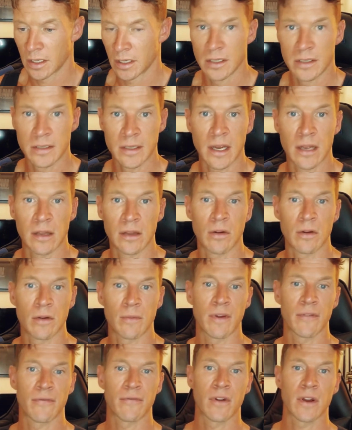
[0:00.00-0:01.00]
say hello to
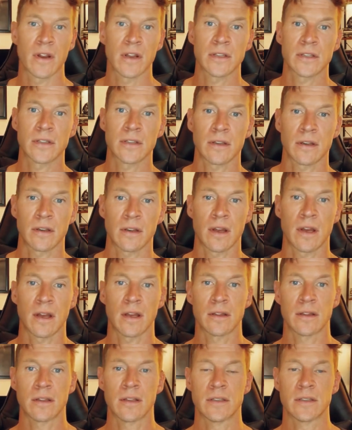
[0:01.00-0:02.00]
my friends
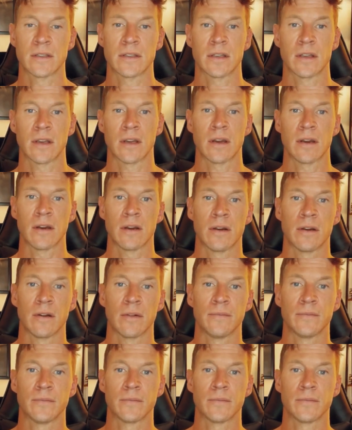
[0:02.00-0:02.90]
on this uh,